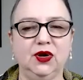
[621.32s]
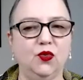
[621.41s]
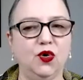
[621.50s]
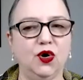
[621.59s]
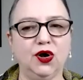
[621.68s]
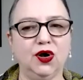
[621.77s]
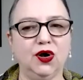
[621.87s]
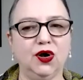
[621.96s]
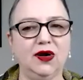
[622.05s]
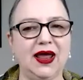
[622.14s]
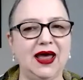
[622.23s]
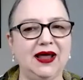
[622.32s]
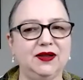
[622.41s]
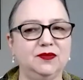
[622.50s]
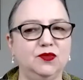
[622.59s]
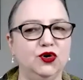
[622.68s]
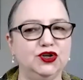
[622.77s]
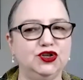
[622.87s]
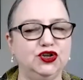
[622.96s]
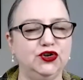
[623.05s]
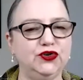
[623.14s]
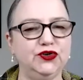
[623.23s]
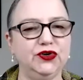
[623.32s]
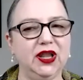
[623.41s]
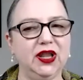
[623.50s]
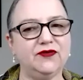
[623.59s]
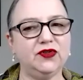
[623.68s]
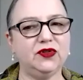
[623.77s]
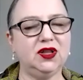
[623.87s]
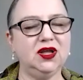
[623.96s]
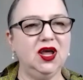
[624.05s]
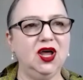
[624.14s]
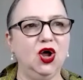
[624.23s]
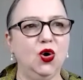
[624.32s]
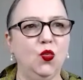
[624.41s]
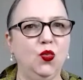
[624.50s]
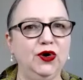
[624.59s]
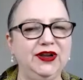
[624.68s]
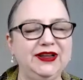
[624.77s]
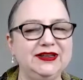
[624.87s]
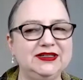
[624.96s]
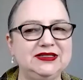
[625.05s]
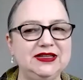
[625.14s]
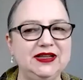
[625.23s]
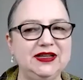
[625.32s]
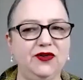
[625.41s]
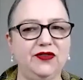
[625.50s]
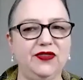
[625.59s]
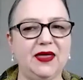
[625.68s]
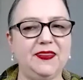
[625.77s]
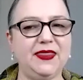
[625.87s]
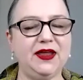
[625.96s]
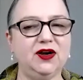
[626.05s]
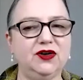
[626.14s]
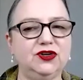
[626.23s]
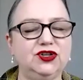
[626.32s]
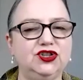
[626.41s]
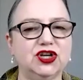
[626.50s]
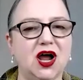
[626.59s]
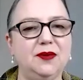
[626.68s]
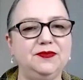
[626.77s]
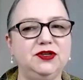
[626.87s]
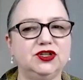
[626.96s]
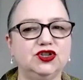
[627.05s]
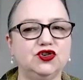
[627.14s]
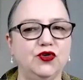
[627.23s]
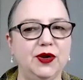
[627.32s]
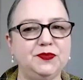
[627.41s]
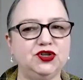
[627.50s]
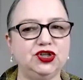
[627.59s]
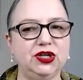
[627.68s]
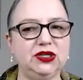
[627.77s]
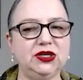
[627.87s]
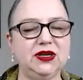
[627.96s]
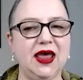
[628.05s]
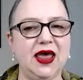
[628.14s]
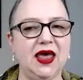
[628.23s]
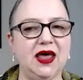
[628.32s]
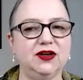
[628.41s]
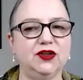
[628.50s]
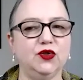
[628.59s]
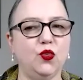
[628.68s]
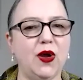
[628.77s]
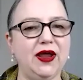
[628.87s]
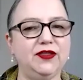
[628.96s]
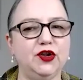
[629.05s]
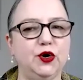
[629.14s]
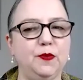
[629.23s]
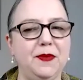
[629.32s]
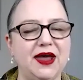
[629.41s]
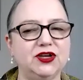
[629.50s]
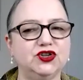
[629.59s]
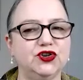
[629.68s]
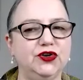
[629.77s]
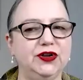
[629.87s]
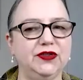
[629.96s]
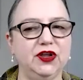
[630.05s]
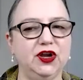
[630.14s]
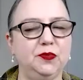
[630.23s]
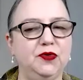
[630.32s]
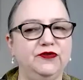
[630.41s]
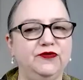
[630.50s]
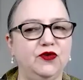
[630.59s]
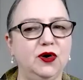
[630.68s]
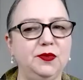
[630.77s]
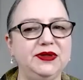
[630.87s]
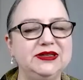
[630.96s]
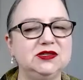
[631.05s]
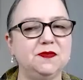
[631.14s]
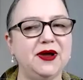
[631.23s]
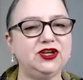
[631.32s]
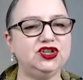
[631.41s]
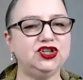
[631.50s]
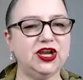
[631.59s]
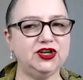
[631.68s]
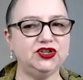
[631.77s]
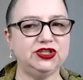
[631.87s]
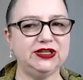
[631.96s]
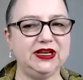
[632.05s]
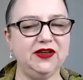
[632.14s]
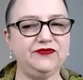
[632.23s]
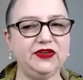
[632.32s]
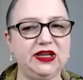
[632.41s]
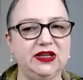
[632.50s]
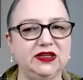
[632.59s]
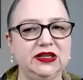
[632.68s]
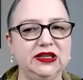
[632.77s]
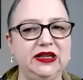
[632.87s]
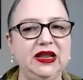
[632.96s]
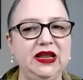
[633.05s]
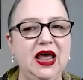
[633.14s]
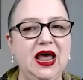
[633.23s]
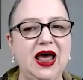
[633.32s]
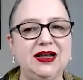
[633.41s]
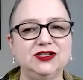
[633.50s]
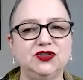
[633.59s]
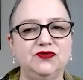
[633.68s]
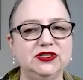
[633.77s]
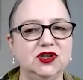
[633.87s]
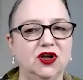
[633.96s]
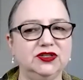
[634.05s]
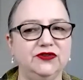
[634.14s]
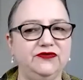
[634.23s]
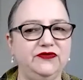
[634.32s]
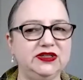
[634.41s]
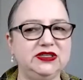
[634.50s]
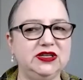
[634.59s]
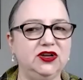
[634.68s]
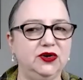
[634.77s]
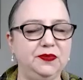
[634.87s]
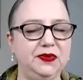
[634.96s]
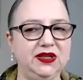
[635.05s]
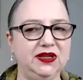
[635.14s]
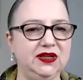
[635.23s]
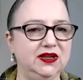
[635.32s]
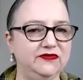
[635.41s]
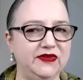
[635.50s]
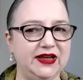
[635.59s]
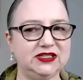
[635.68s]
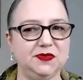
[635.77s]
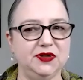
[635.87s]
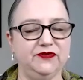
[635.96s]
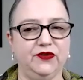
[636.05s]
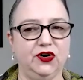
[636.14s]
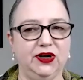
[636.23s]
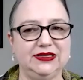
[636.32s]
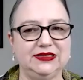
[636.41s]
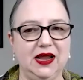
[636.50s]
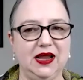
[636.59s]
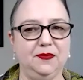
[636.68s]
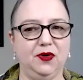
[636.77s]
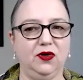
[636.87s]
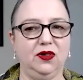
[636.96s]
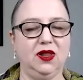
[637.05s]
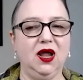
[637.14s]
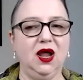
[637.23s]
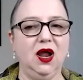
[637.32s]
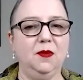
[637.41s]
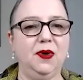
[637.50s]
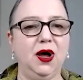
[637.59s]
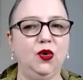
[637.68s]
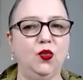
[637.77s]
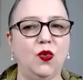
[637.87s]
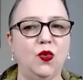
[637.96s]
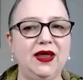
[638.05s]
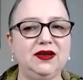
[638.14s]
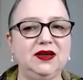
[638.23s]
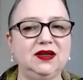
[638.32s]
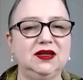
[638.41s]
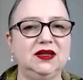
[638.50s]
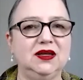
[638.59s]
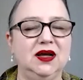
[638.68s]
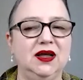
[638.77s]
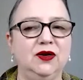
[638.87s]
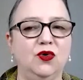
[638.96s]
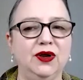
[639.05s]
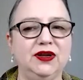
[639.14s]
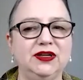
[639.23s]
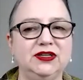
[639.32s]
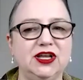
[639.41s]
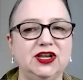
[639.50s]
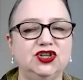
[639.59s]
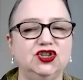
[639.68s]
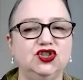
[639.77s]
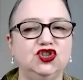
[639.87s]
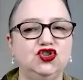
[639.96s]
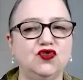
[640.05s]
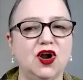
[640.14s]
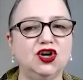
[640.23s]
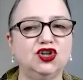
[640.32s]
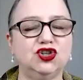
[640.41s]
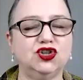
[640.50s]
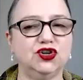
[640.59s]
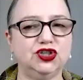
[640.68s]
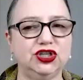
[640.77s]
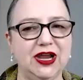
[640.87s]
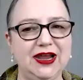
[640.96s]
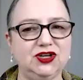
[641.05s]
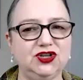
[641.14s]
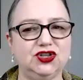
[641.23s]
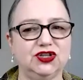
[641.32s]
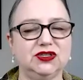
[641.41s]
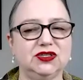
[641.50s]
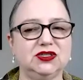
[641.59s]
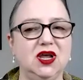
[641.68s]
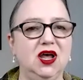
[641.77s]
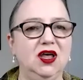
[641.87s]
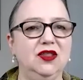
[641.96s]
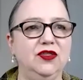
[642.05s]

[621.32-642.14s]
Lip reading: worker at a more junior level would consider that their job description and the way they're measured and their performance might change significantly as a result of VC or PE investment, for example. But when an organization's structure changes,